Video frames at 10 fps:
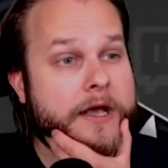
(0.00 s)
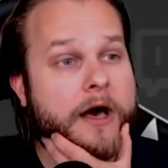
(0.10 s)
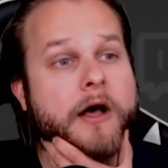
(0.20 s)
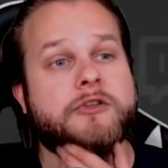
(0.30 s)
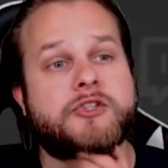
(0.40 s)

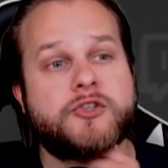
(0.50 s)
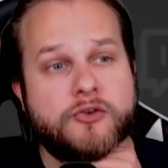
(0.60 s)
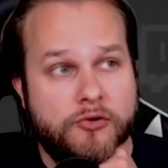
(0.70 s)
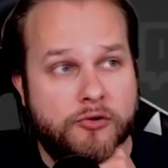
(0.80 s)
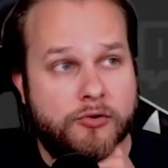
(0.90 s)
I'll
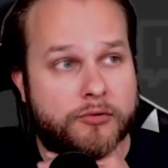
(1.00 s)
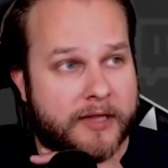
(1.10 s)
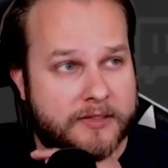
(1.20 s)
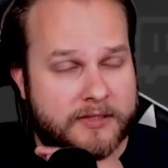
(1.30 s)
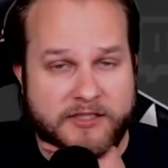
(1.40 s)
do
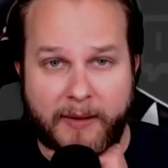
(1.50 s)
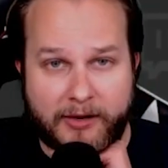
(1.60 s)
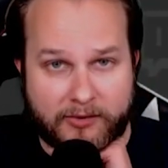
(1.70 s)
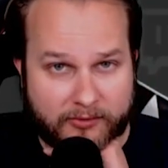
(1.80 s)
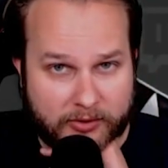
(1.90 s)
Into the
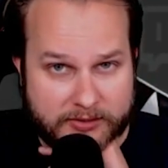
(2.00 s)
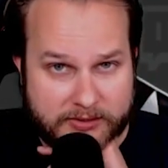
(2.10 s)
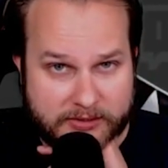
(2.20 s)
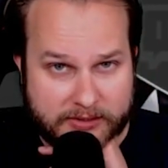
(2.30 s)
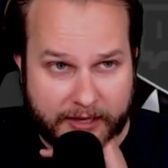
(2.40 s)

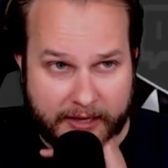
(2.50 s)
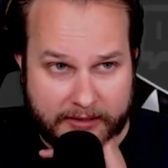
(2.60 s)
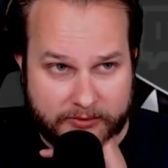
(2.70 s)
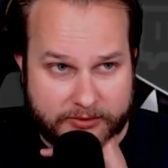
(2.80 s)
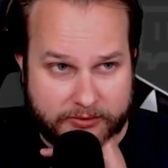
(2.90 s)
Spider-Verse, and
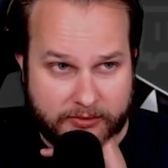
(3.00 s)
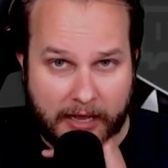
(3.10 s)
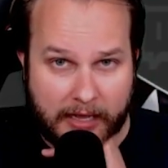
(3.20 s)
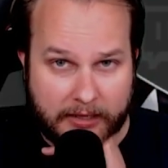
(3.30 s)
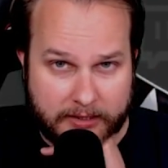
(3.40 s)
I'll do the
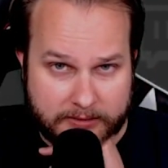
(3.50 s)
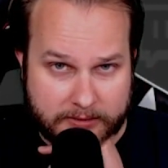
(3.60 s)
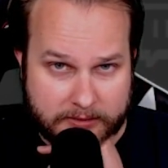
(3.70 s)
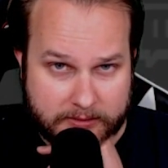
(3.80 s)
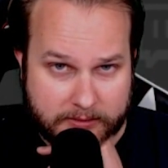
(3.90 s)
Holland
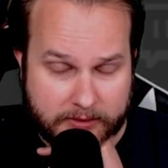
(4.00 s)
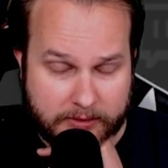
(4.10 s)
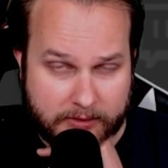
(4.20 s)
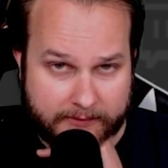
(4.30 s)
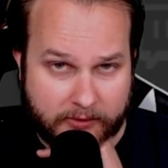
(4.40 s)

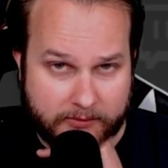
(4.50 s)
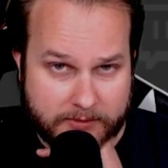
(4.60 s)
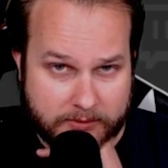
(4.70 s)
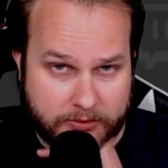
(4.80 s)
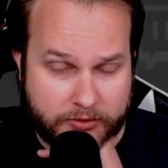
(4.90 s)

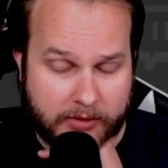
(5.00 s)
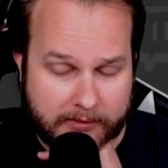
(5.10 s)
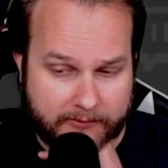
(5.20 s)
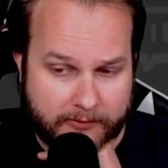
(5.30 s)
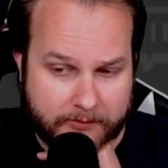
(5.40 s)
films, the two
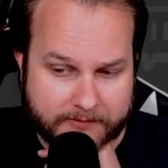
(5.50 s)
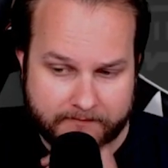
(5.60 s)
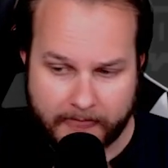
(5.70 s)
Holland films.